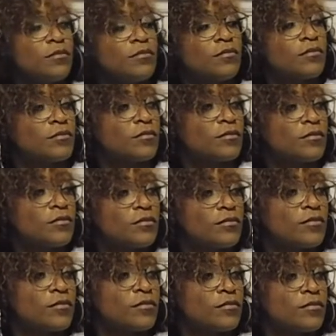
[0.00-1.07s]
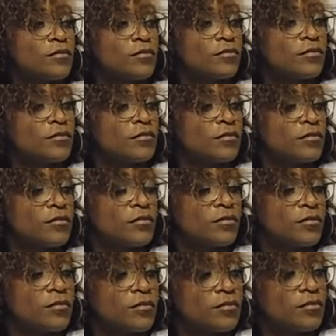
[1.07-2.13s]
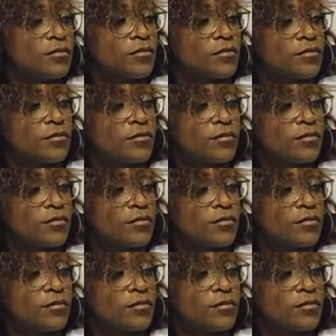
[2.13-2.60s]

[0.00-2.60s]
The person shown says nothing.